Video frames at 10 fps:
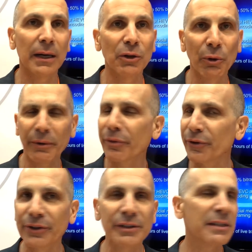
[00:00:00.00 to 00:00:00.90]
lower
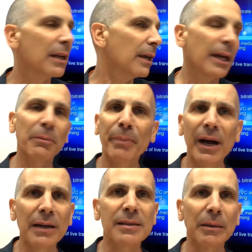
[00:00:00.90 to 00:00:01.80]
thirds and
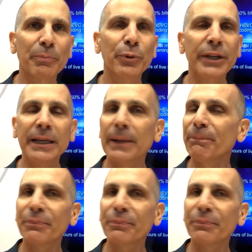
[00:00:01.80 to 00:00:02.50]
bugs and putting